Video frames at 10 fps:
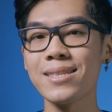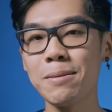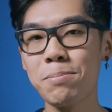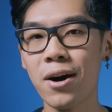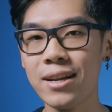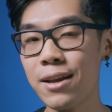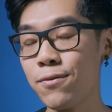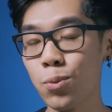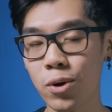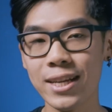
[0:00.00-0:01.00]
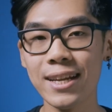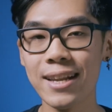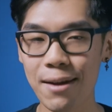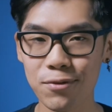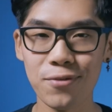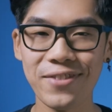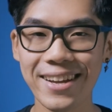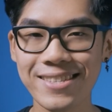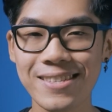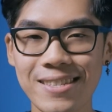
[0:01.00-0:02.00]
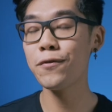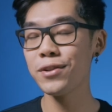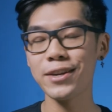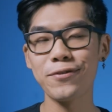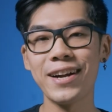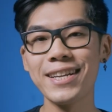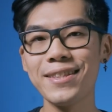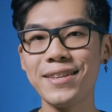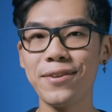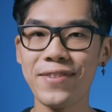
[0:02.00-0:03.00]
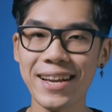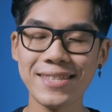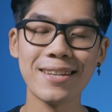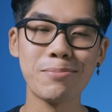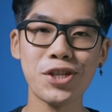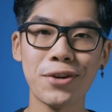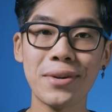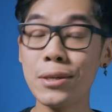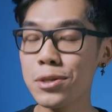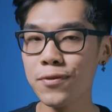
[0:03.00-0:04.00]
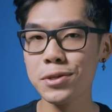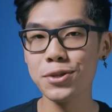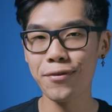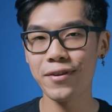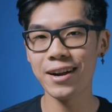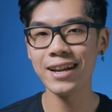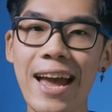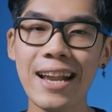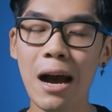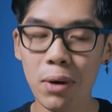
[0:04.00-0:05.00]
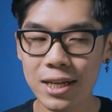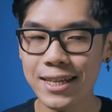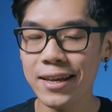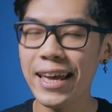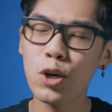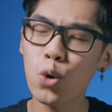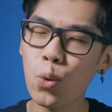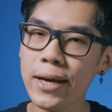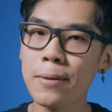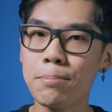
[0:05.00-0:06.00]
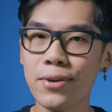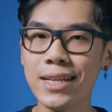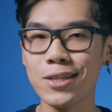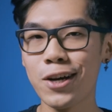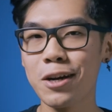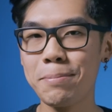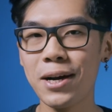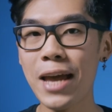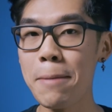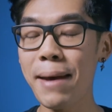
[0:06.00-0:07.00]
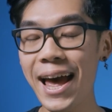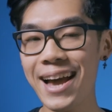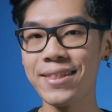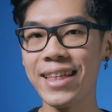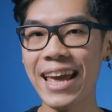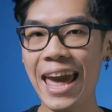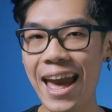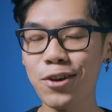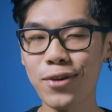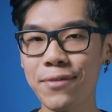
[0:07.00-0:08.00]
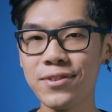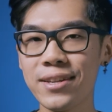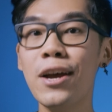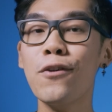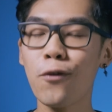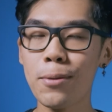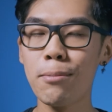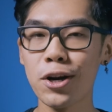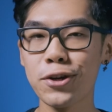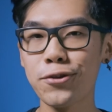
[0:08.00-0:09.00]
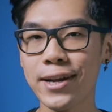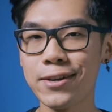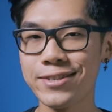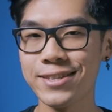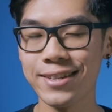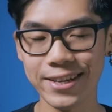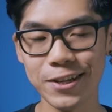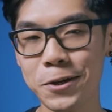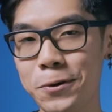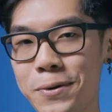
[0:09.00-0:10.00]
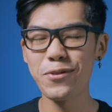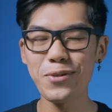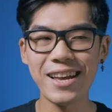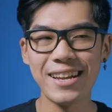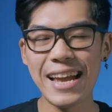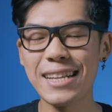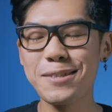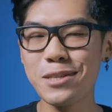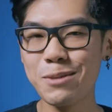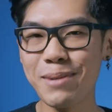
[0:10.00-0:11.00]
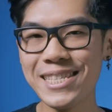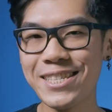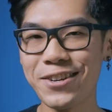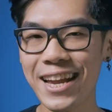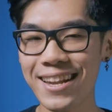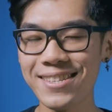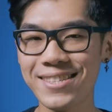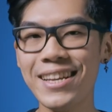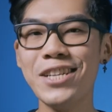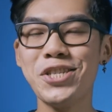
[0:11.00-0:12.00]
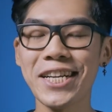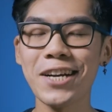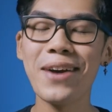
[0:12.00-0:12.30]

sleep on if you're working in After Effects. Hopefully you're finding the effects that I'm sharing useful so far, and I wanna take a quick break to talk about a pack that I handcrafted for modern creators like you. So if you wanna add some spice to your edits, check